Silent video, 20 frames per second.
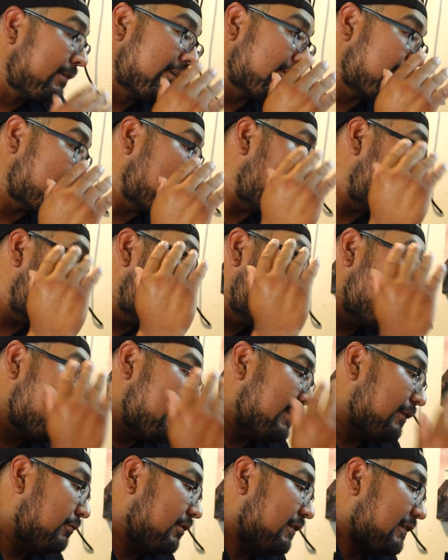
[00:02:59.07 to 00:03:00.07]
so
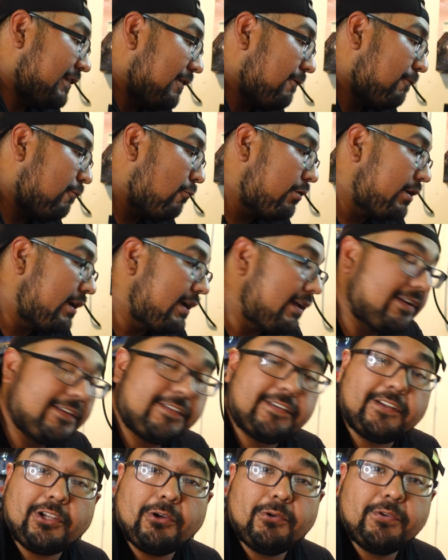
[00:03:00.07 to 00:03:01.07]
between ten forty-eight
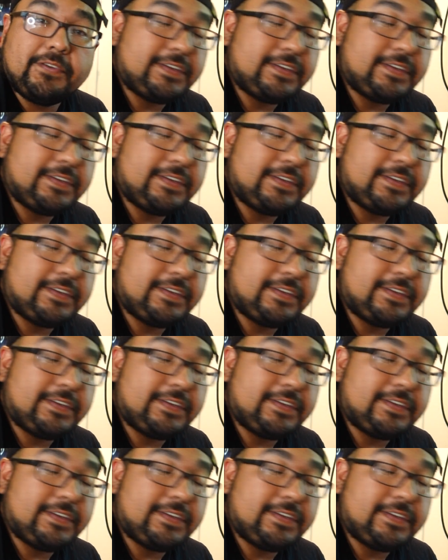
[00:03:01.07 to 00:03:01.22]
is a low